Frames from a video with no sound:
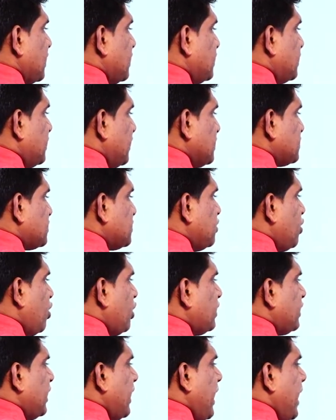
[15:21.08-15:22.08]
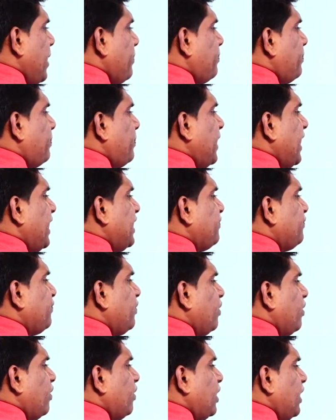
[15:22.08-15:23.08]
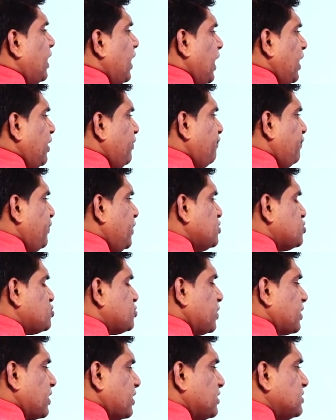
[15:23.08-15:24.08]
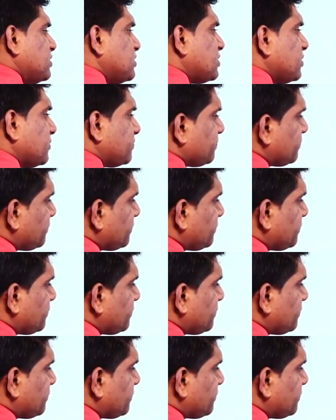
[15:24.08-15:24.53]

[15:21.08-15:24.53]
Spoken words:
does not apply for life insurance.